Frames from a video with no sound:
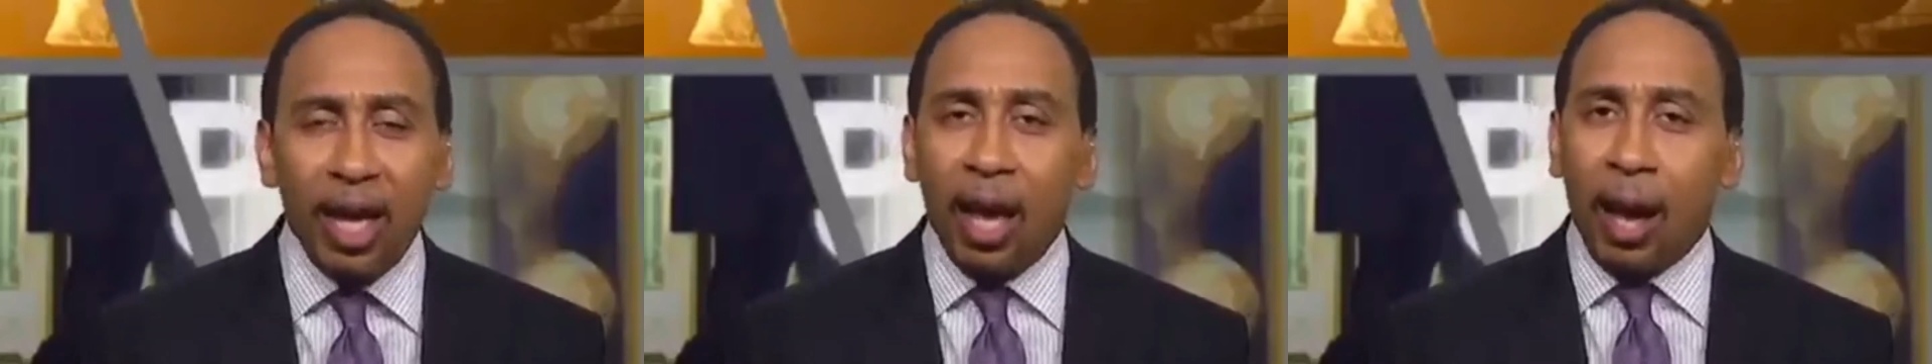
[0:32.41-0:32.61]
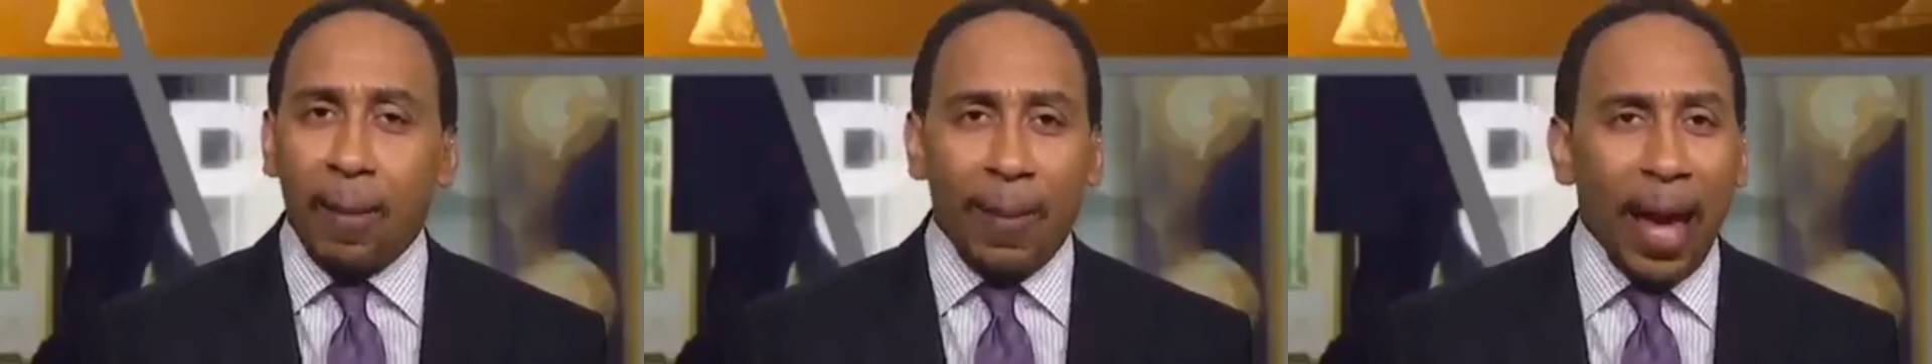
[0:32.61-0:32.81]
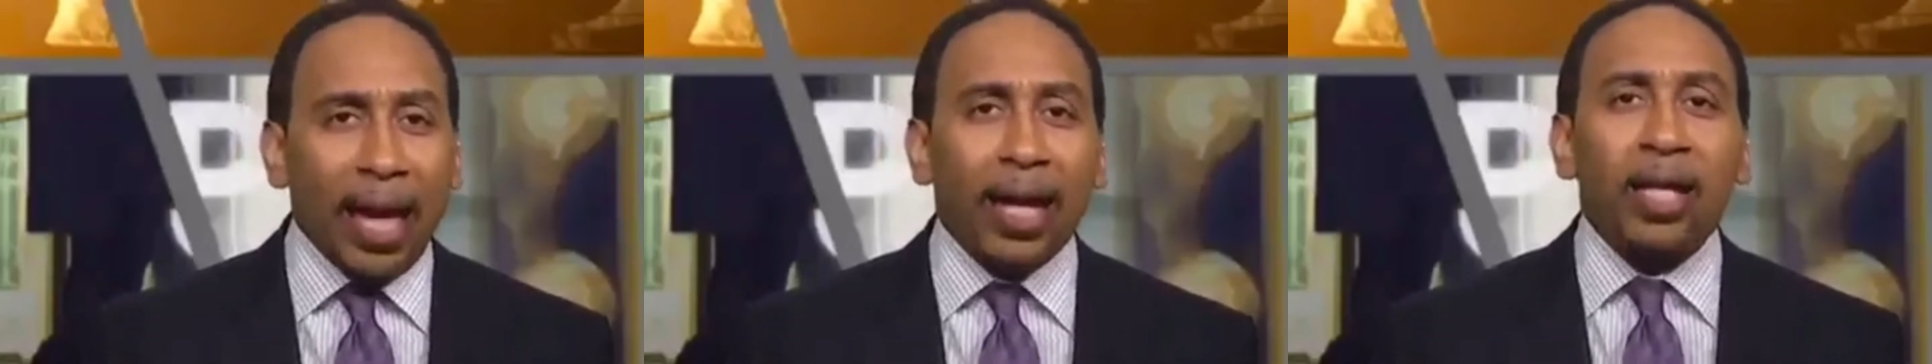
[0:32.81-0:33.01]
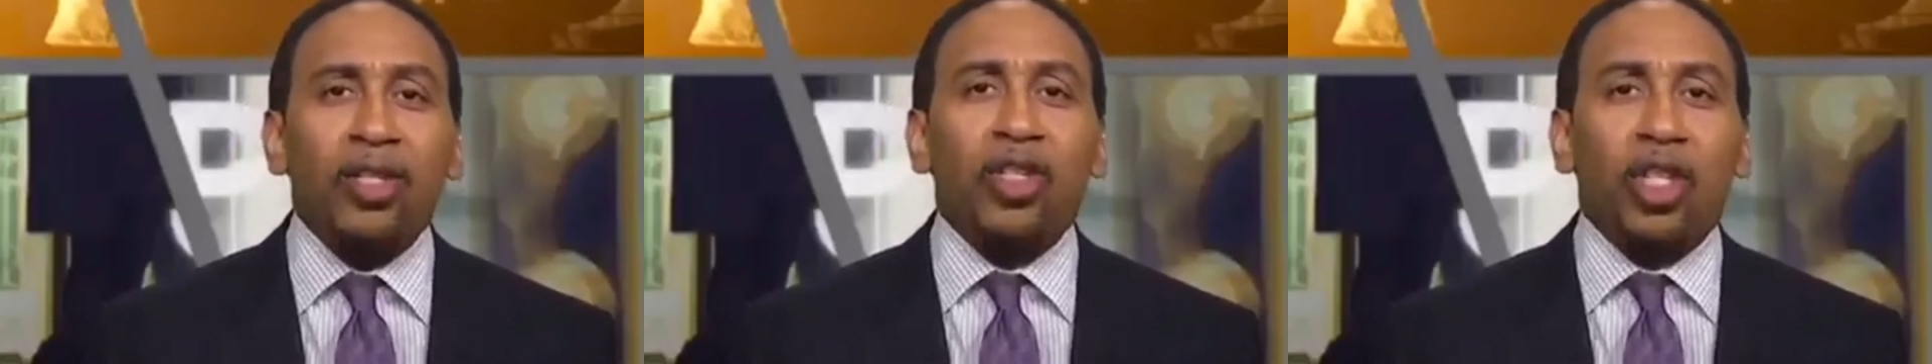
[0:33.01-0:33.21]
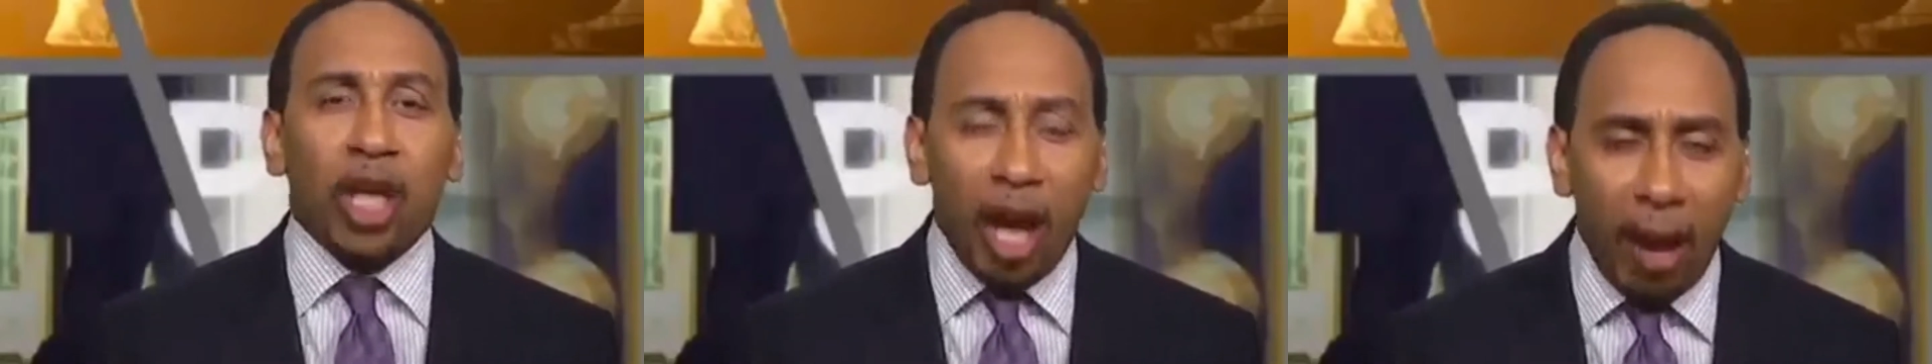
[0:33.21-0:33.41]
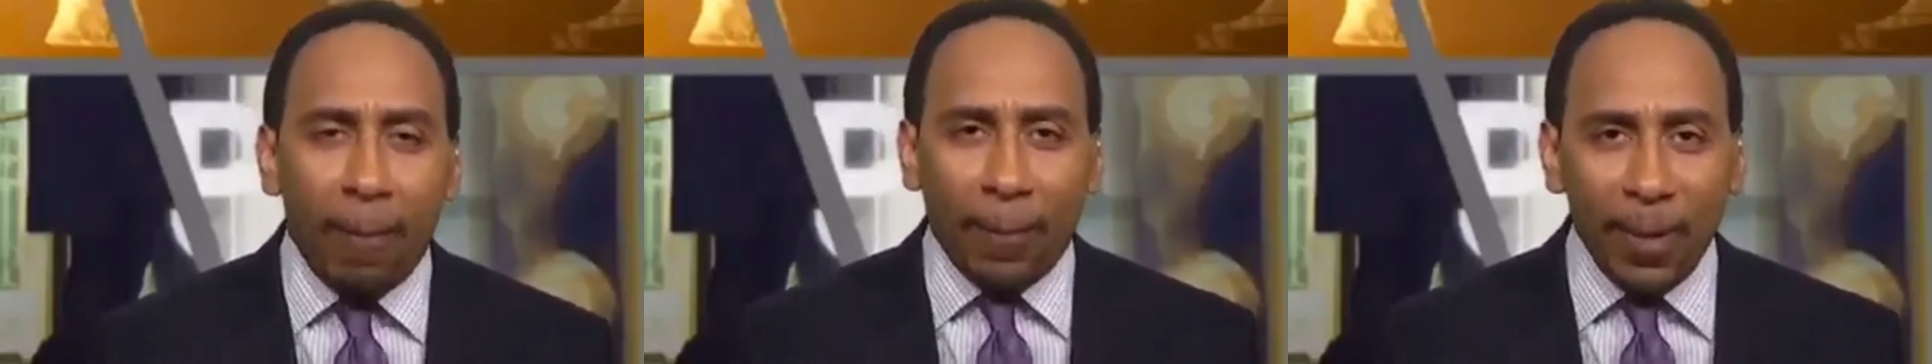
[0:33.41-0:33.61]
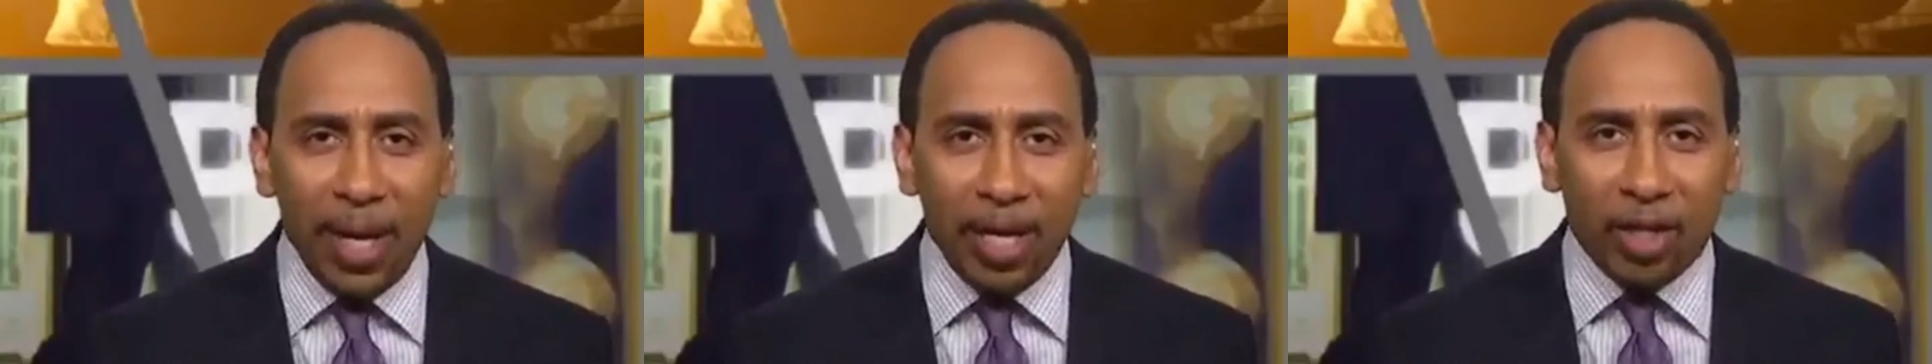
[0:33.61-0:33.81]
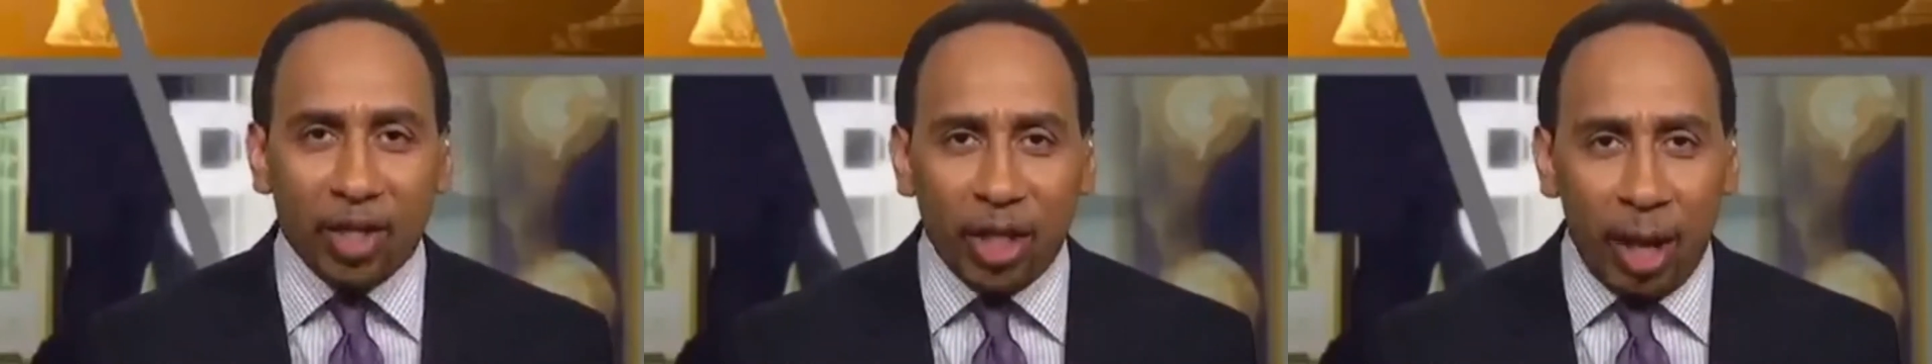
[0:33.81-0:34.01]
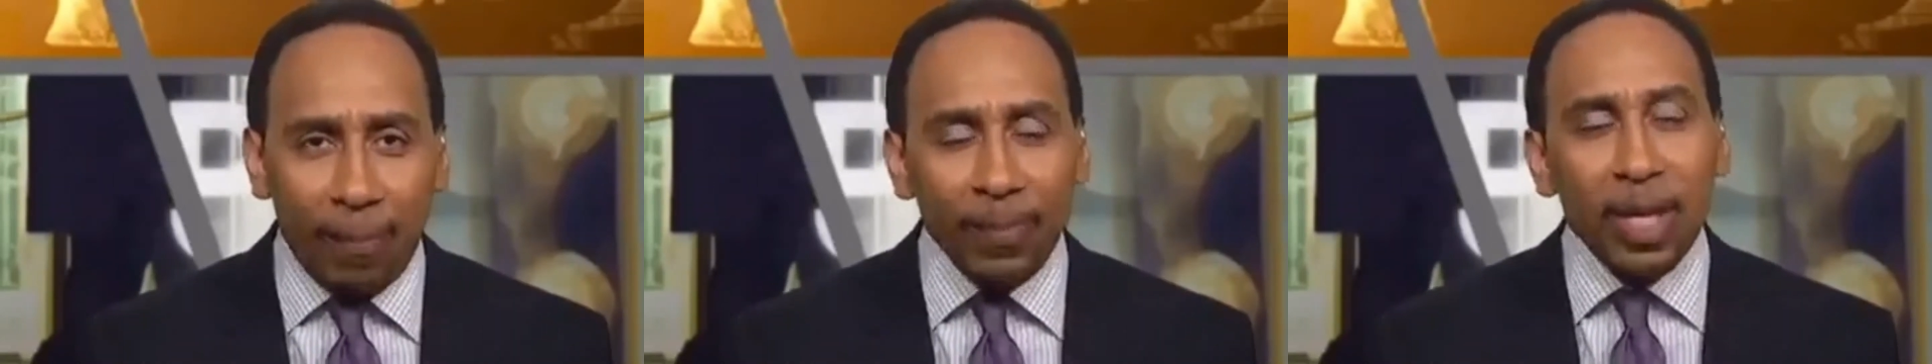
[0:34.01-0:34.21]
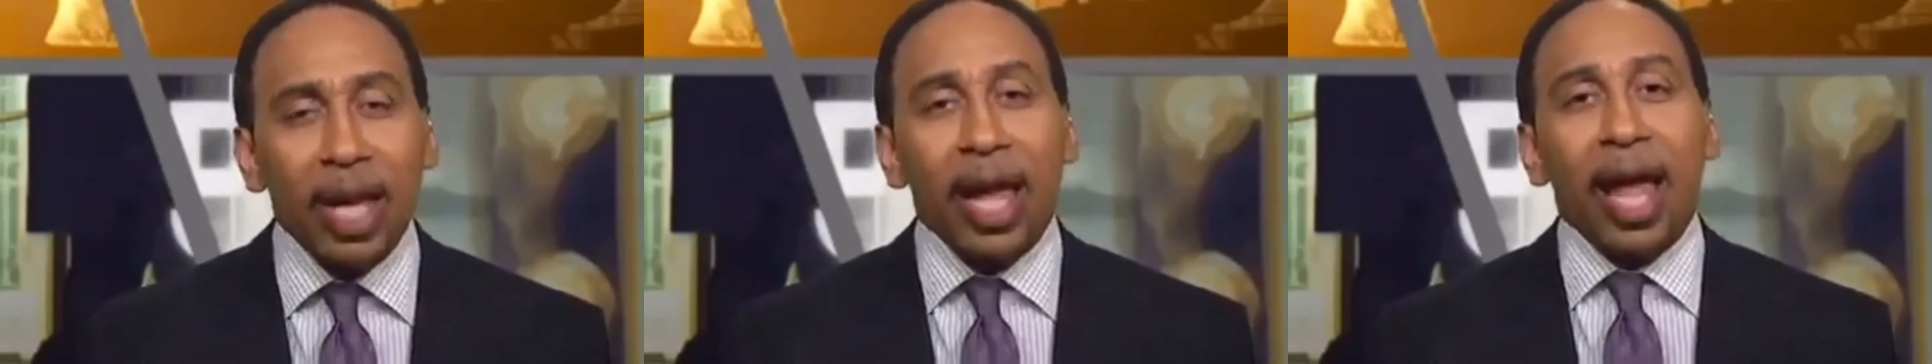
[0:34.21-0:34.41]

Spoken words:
about a championship.